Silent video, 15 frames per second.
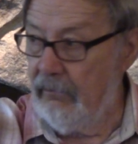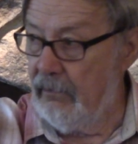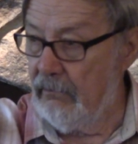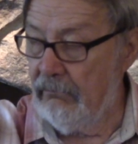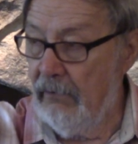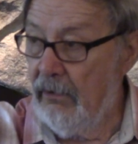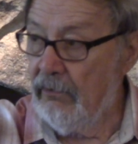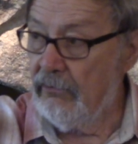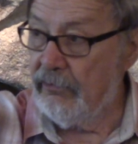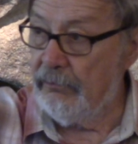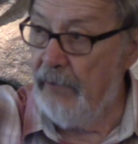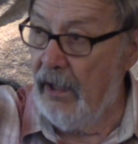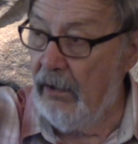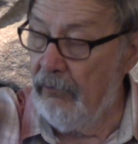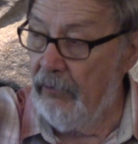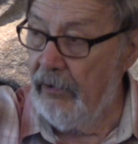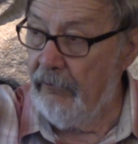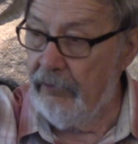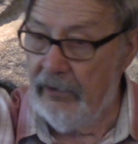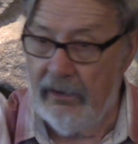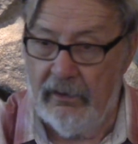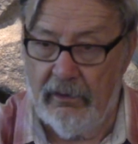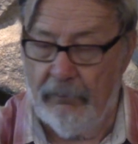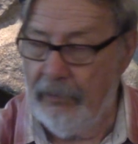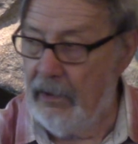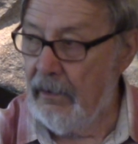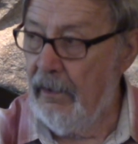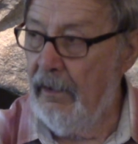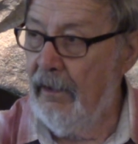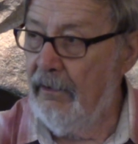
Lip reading: You smell it way over there. The park.